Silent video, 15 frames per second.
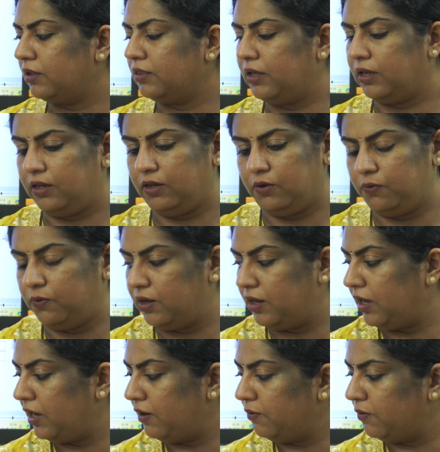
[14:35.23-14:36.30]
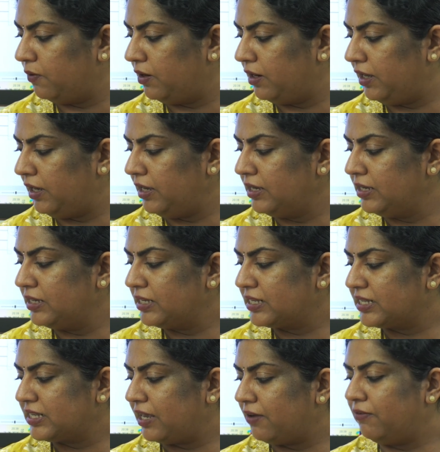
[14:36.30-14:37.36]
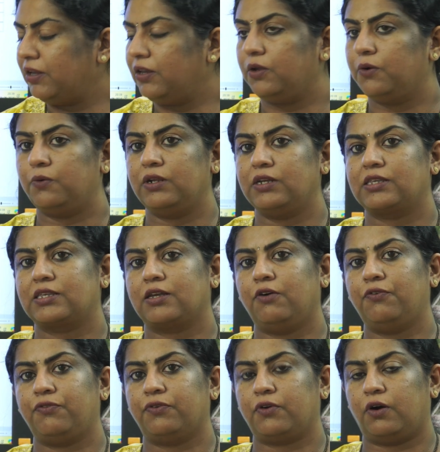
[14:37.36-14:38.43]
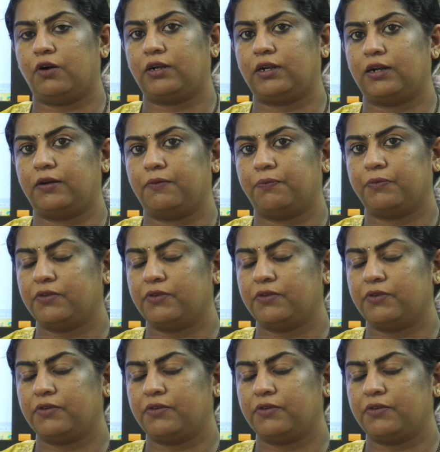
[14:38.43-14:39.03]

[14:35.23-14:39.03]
then you will have only 7 units of cotton.